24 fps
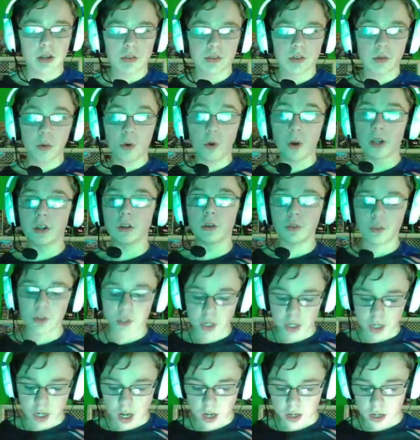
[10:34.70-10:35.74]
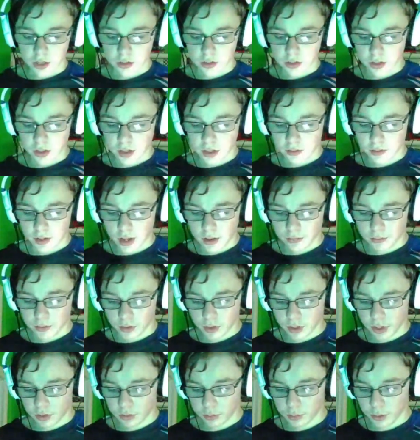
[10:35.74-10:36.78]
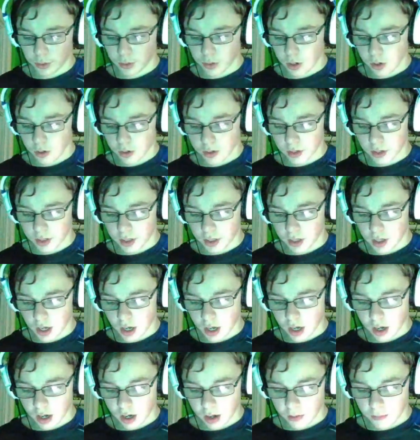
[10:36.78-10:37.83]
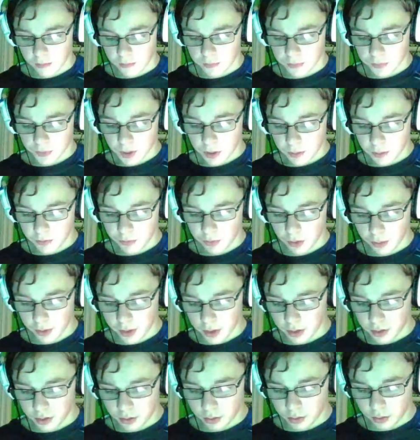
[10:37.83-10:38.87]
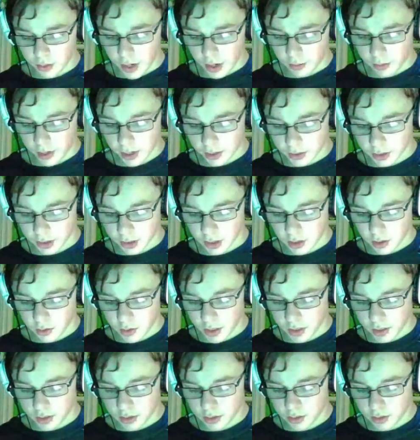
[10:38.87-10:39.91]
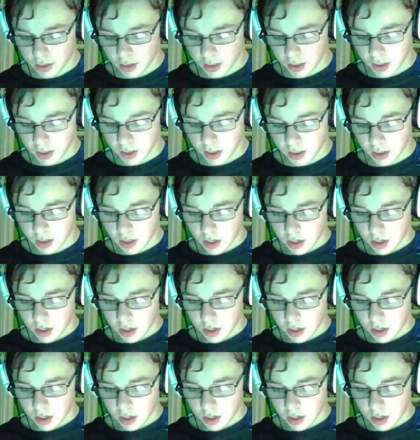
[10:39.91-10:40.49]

some quick news getting on into this. After this, we'll go to the before we do that, we'll actually go into the